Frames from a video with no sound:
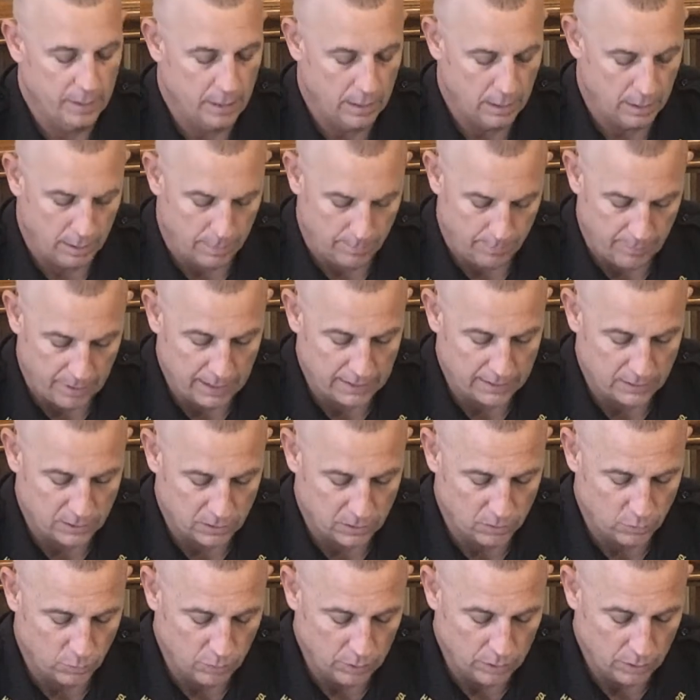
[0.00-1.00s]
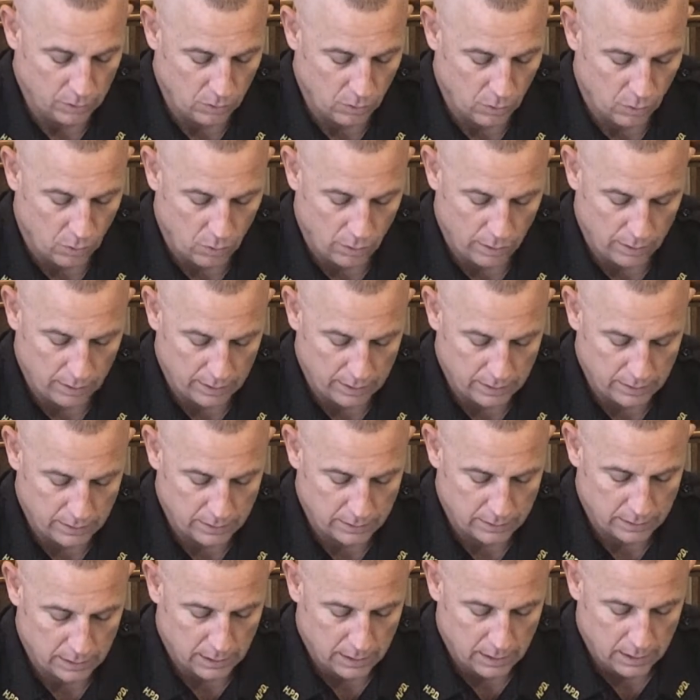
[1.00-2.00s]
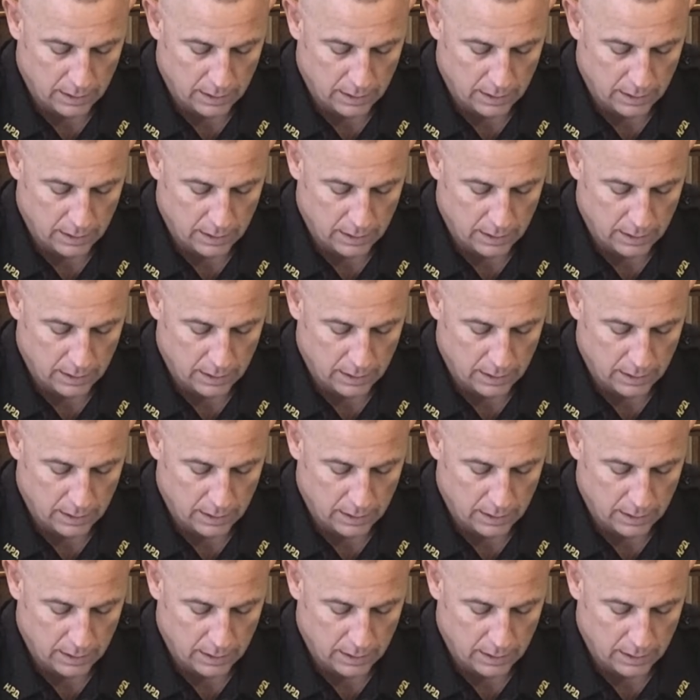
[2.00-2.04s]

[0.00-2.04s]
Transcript: Um, that's the real goal of this.